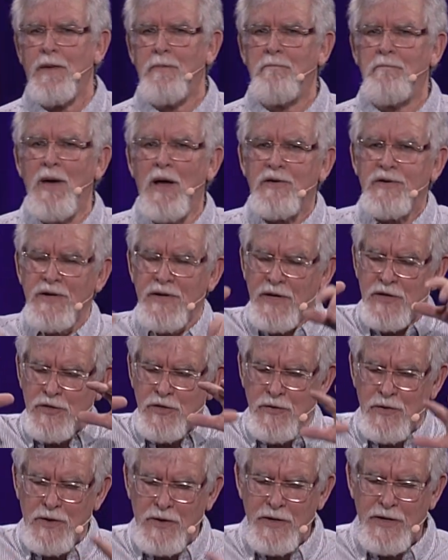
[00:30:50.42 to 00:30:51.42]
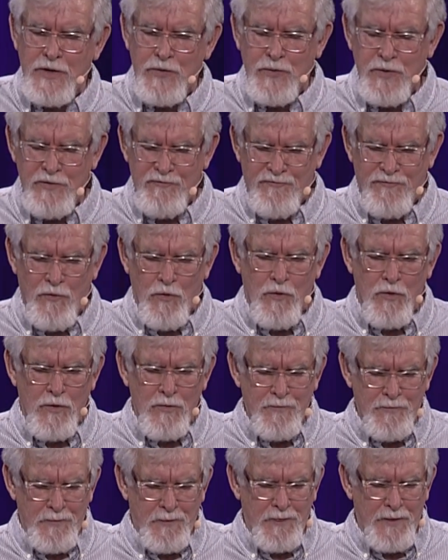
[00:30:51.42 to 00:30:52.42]
melting it to a liquid
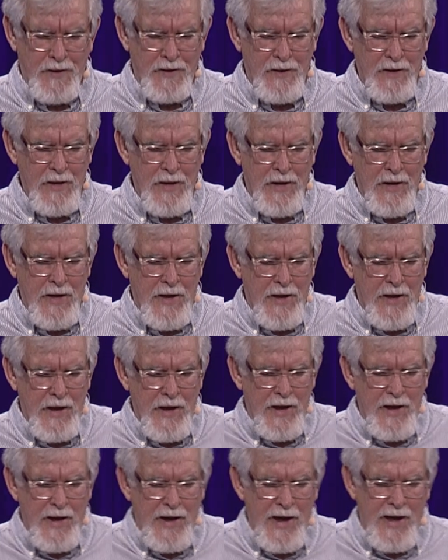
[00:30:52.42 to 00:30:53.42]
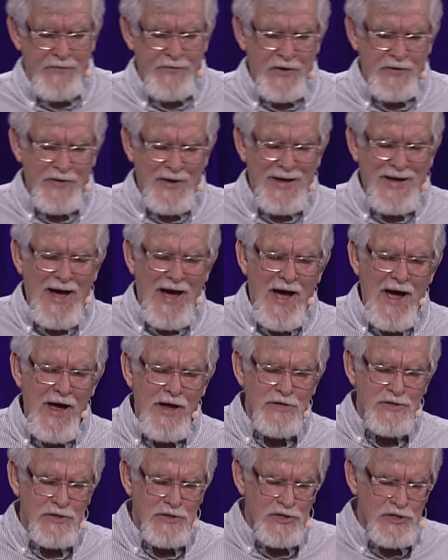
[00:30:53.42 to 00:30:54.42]
form. And then the
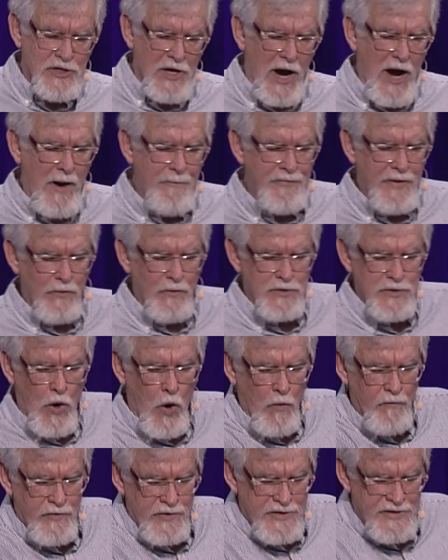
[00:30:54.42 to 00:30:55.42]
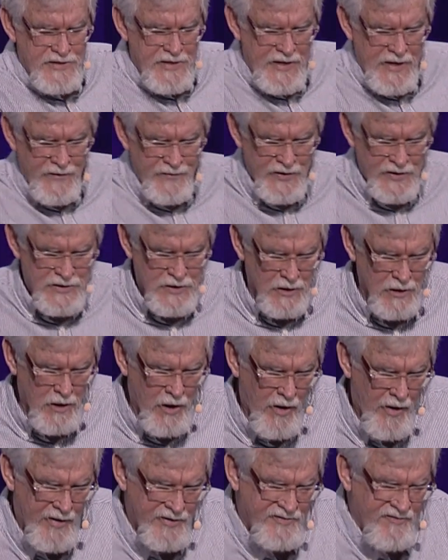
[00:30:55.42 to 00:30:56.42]
guy's job that was overseeing this
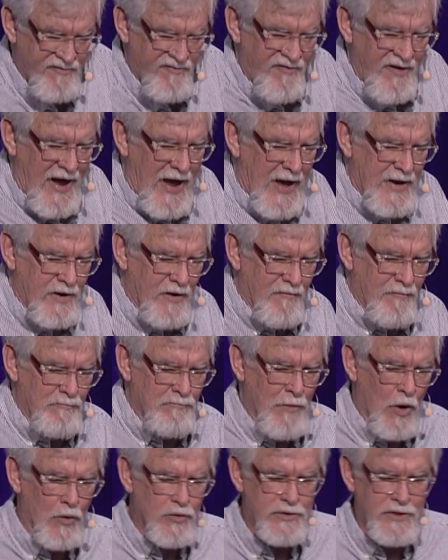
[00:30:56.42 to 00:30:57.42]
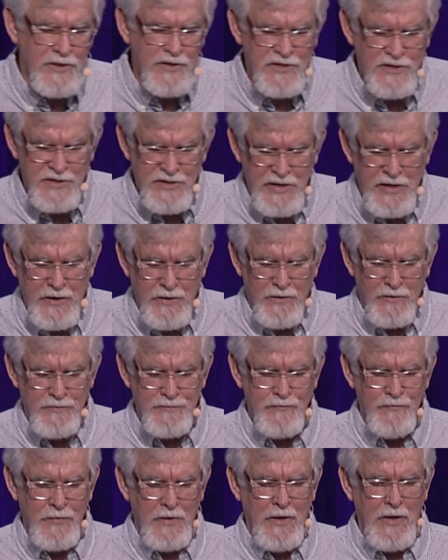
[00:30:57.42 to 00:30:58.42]
large vat of molten steel,
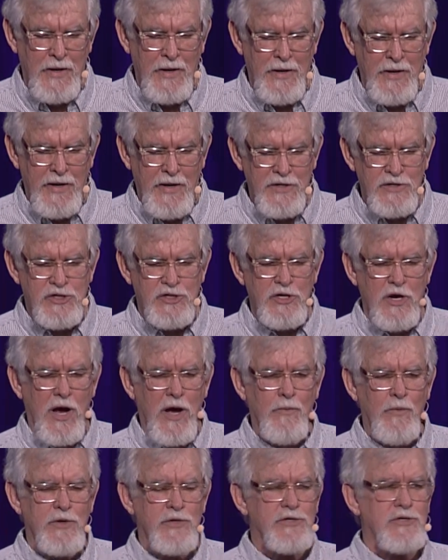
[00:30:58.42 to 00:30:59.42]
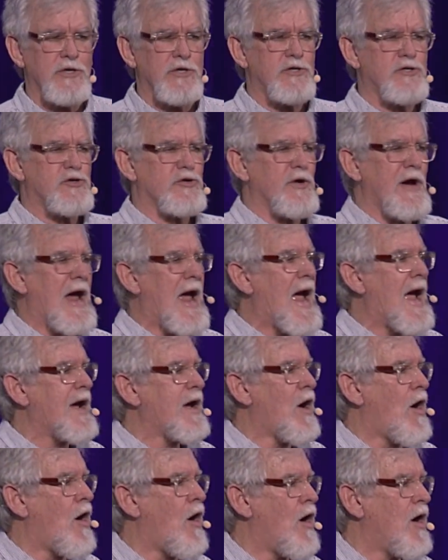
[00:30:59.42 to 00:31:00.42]
his job was to drag
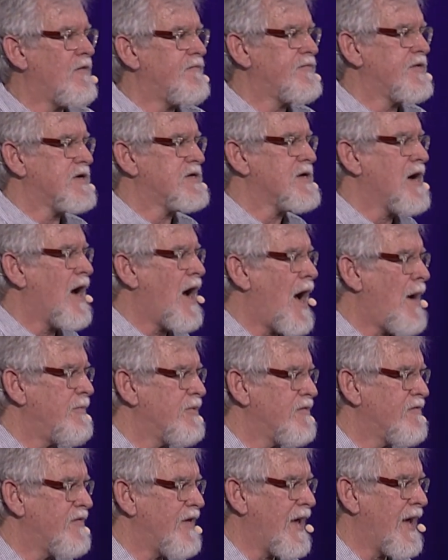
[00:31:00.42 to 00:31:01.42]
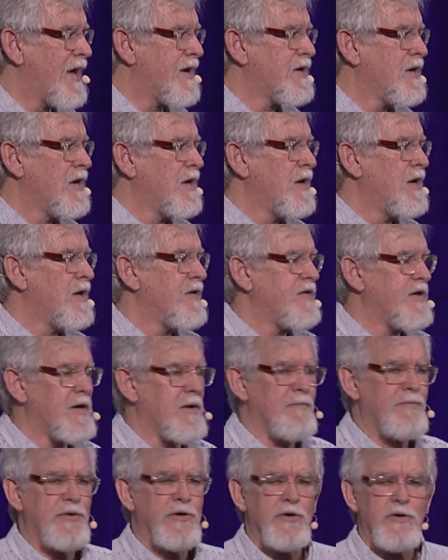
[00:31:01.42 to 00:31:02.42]
off the top of that the
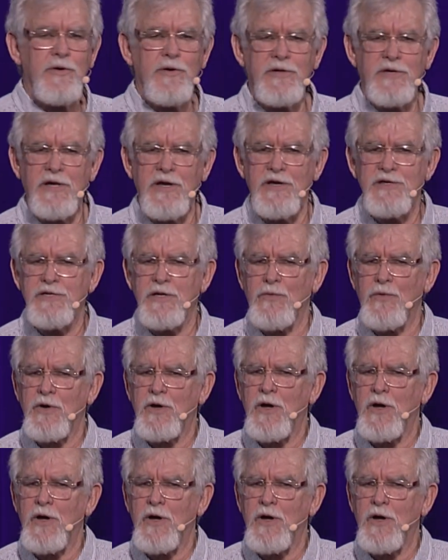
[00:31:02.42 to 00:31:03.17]
impurities that were